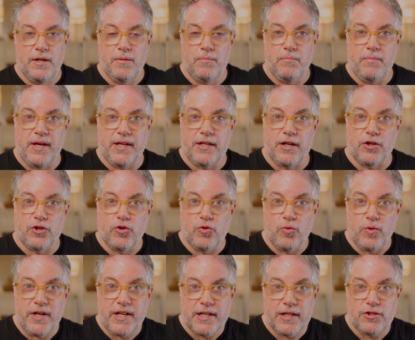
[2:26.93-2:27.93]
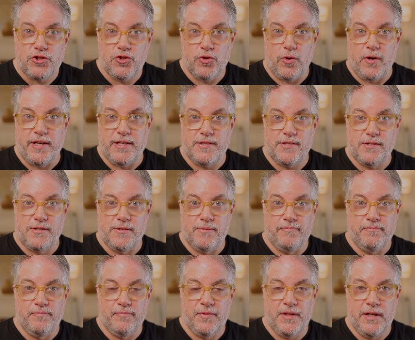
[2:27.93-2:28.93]
make a quick choice
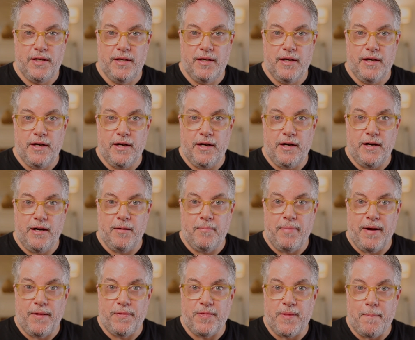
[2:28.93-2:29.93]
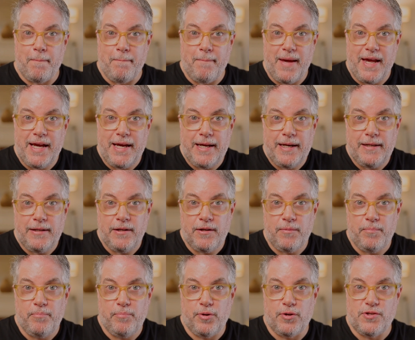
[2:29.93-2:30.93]
about the main
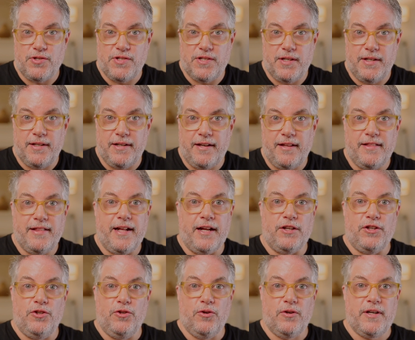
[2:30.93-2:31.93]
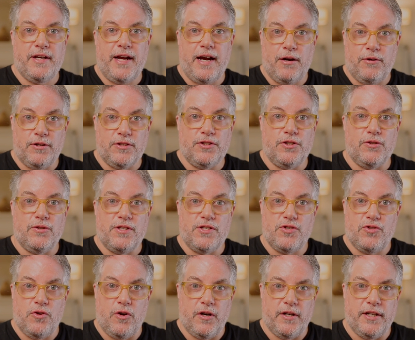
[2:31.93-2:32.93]
person that your character is
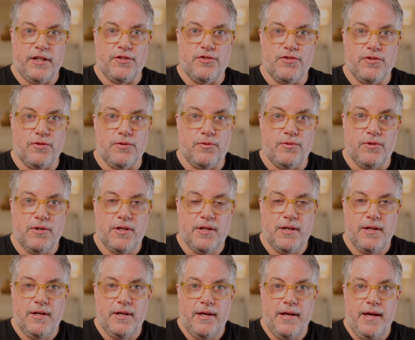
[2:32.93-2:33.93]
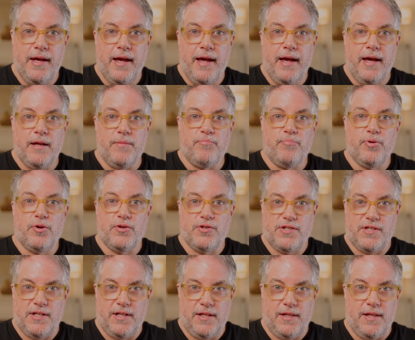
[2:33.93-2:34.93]
talking to and
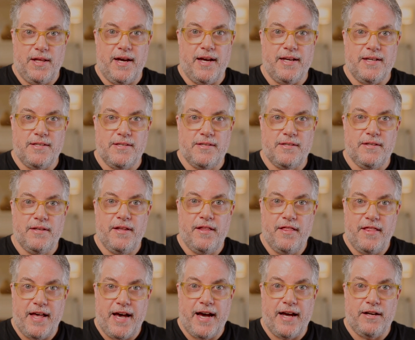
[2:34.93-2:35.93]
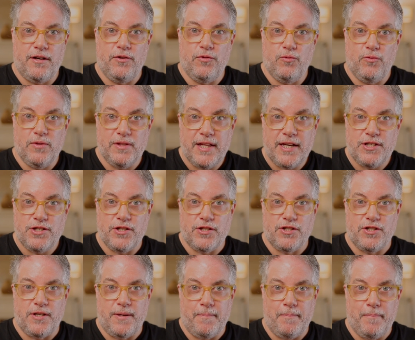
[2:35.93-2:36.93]
personalize that
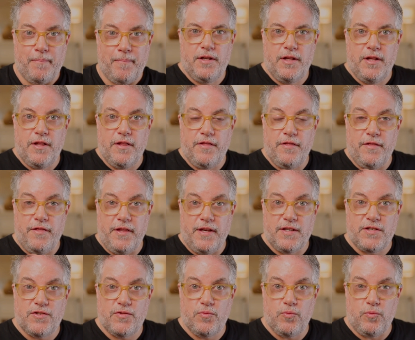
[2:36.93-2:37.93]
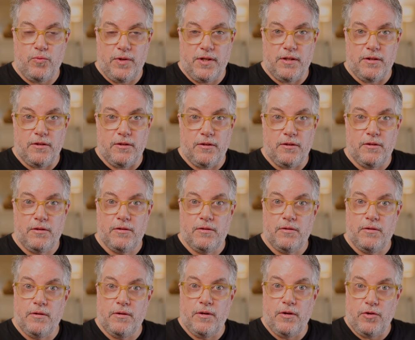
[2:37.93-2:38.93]
relationship. This will
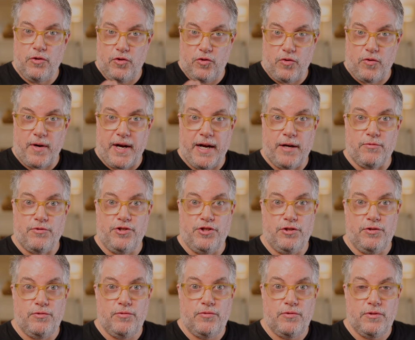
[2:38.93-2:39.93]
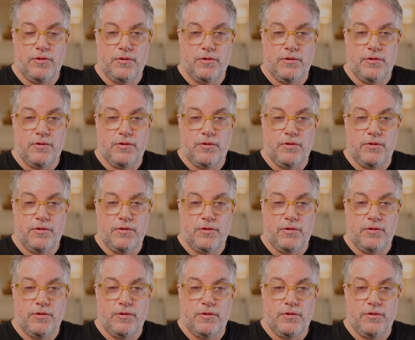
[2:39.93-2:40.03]
ground you.